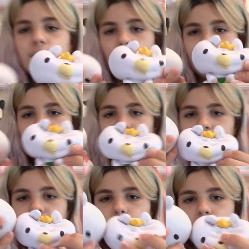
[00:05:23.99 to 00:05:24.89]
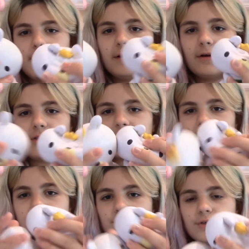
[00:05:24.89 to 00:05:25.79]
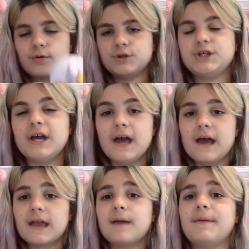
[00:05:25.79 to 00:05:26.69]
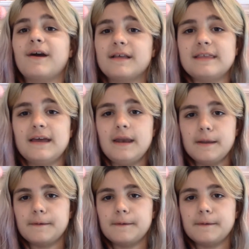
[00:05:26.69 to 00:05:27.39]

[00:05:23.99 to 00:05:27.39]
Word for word: normal Snowy the Polar Bear looks like. Let's do a squishy comparison.